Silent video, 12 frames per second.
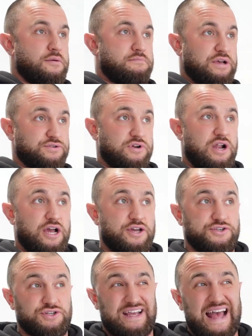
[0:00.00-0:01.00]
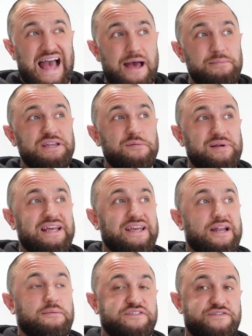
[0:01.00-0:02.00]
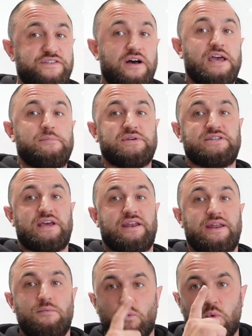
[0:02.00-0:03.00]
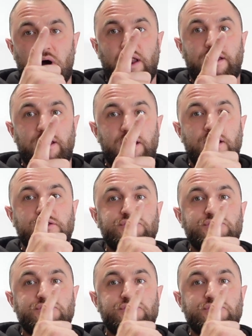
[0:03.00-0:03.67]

muscle glycogen can be depleted up to 30% in one